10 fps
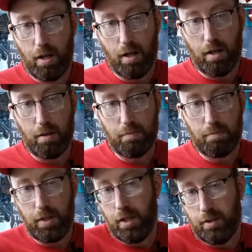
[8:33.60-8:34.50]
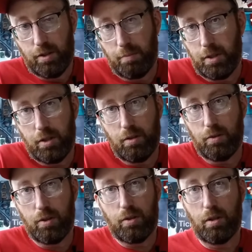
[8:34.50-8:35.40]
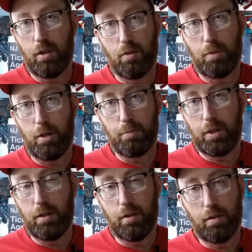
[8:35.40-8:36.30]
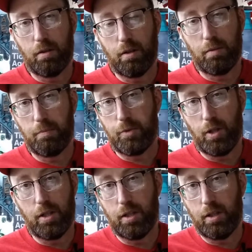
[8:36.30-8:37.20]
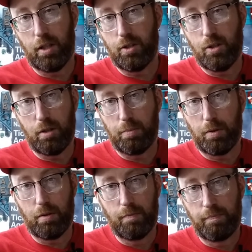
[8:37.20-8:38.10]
and somebody's still just going to lowball me trying to get it cheaper.